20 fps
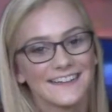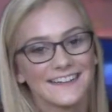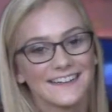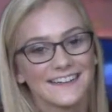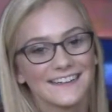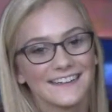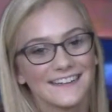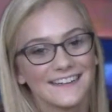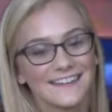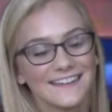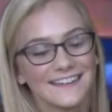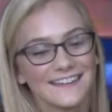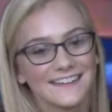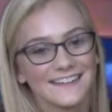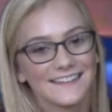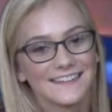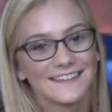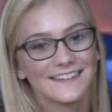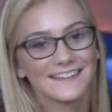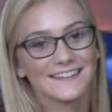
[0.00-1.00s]

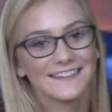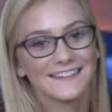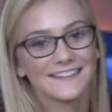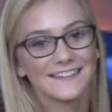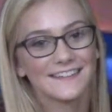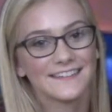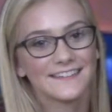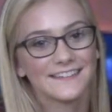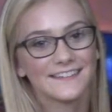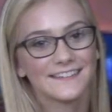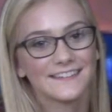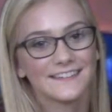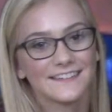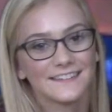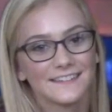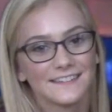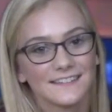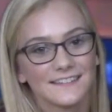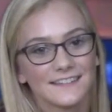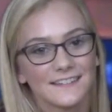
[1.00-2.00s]
[no speech]